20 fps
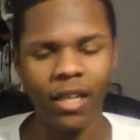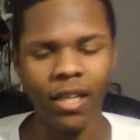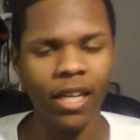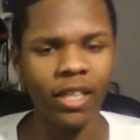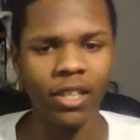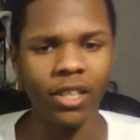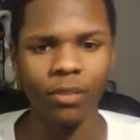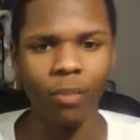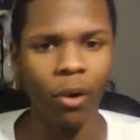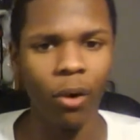He
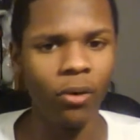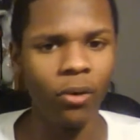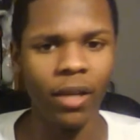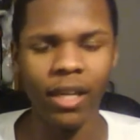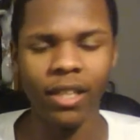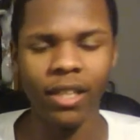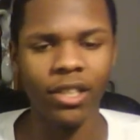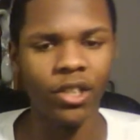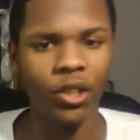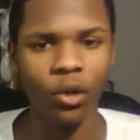
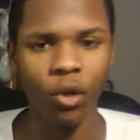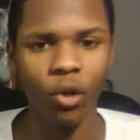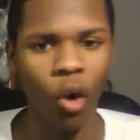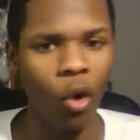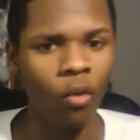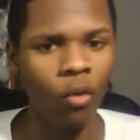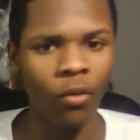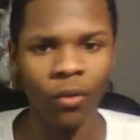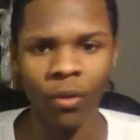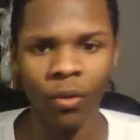would just shoot
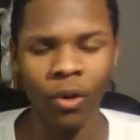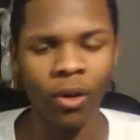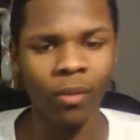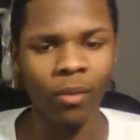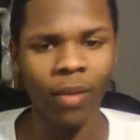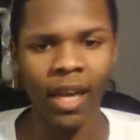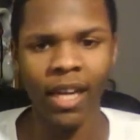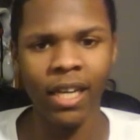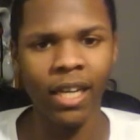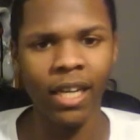over
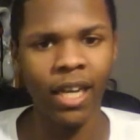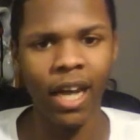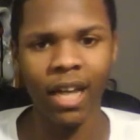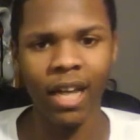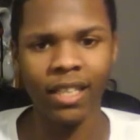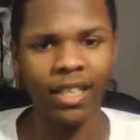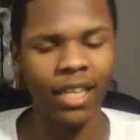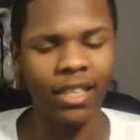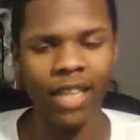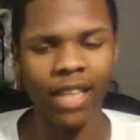him like he did
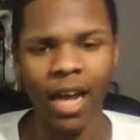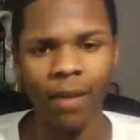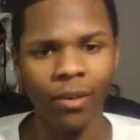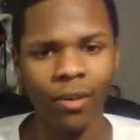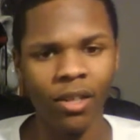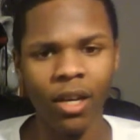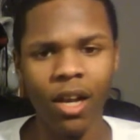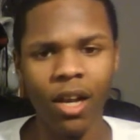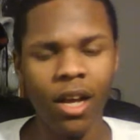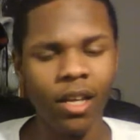Isaiah Thomas.